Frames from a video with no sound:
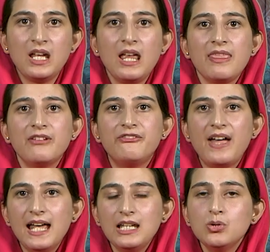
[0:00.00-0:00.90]
The
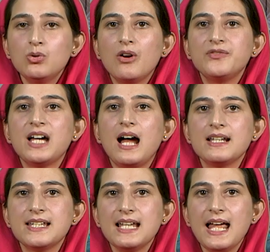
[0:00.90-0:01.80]
value of the
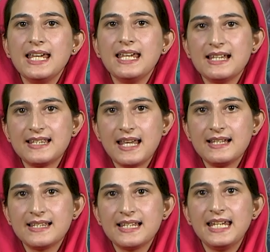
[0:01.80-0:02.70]
underlying assets